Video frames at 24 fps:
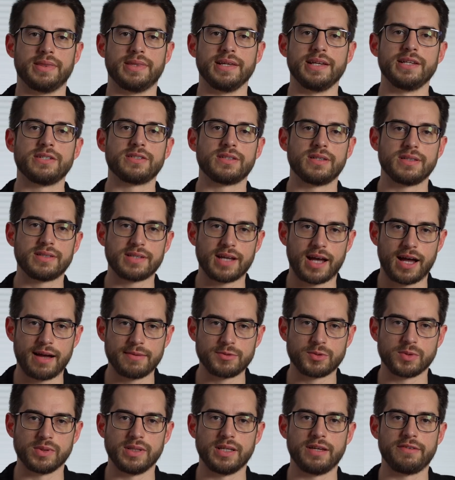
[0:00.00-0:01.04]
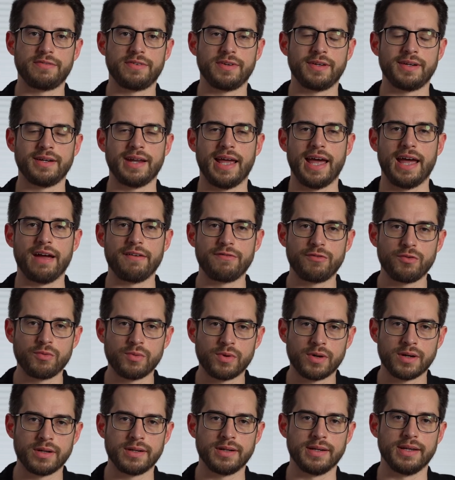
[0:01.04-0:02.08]
But these are the times we live in.
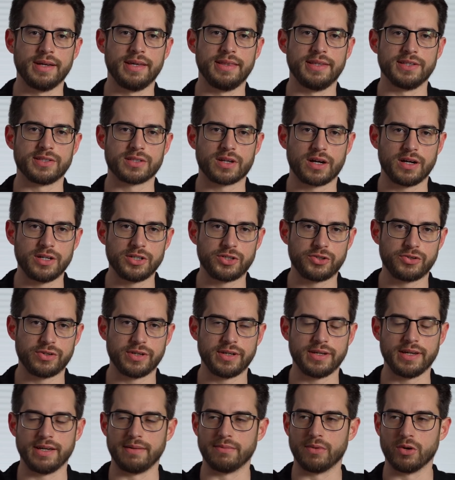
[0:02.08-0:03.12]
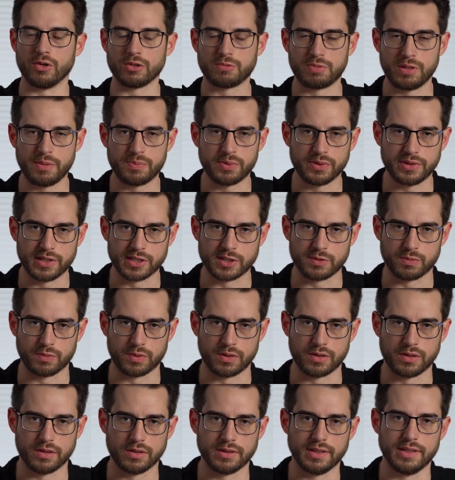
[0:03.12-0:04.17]
Everyone in this country and most people in this
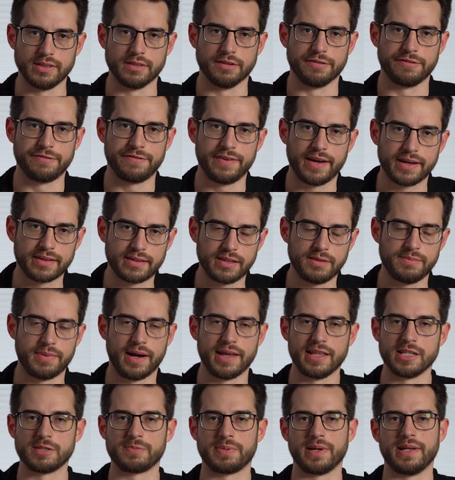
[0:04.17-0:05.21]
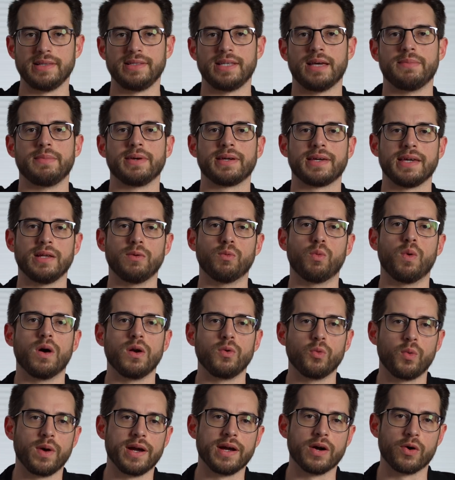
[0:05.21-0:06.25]
world is affected by this pandemic in
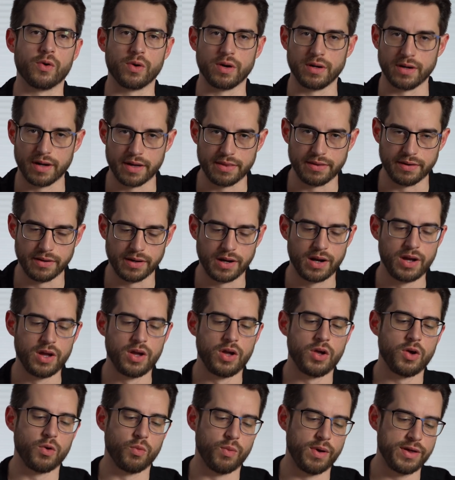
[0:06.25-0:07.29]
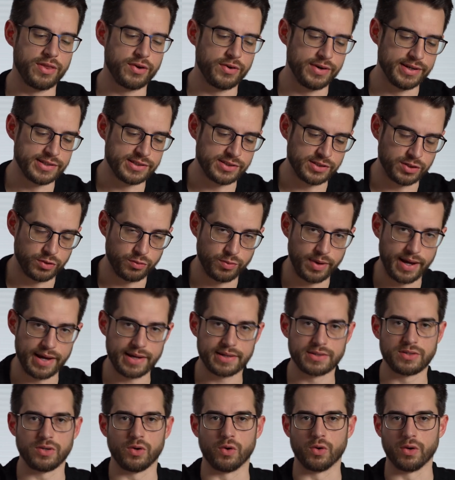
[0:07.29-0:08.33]
one way or another, whether it's
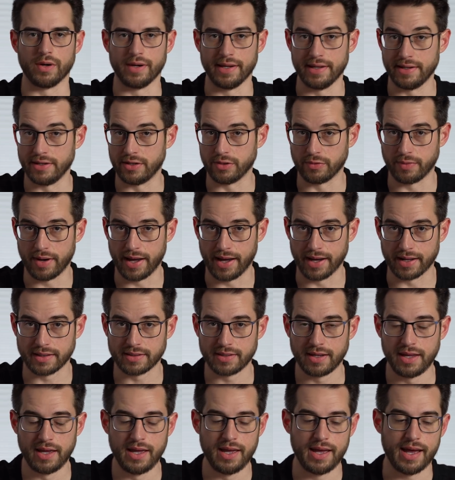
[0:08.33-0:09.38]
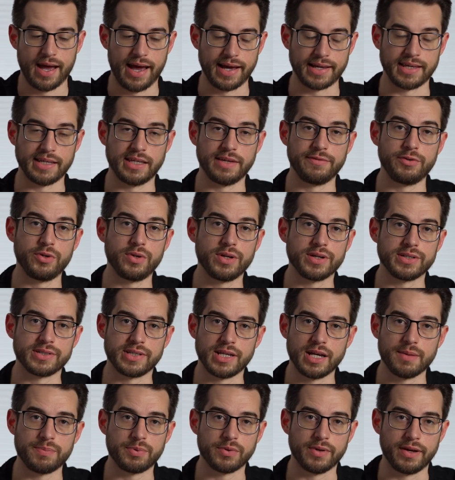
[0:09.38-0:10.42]
direct or indirect. I can give you an
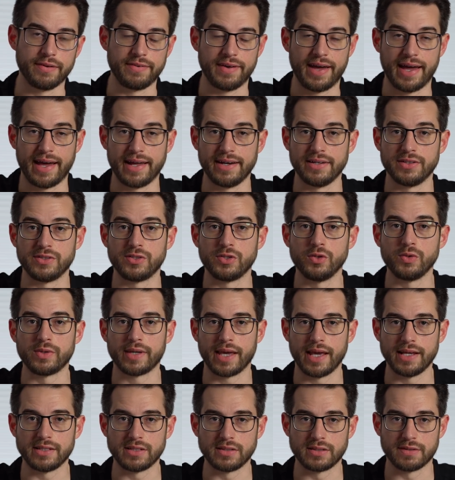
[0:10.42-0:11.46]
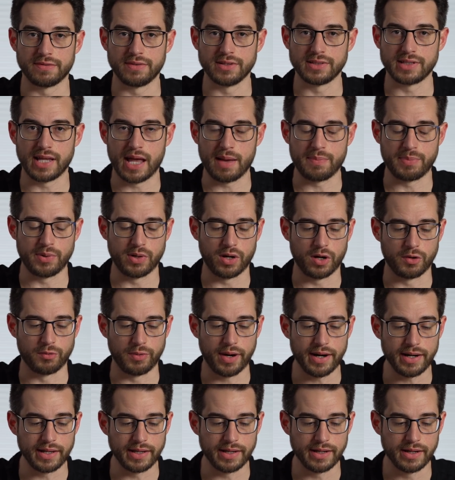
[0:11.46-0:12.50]
example. I've had 2 cases of this happen
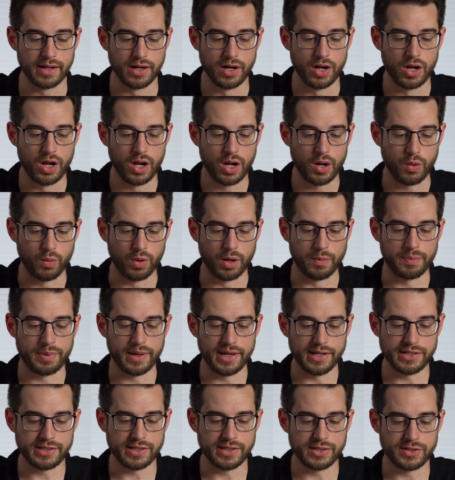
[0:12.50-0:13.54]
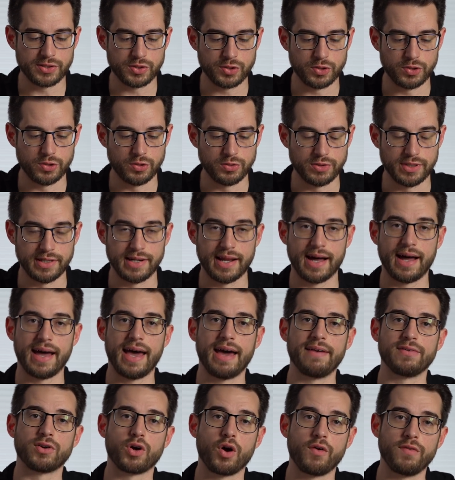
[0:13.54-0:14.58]
already where patients who did not
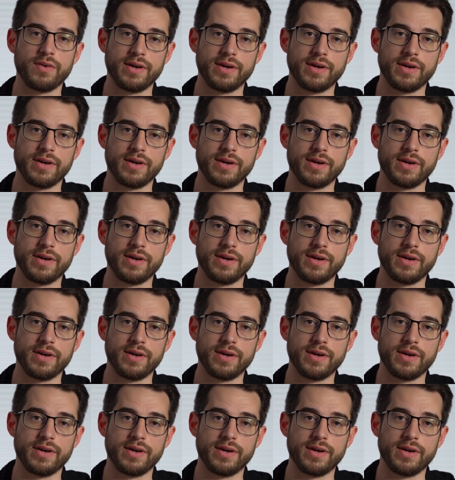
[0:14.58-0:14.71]
have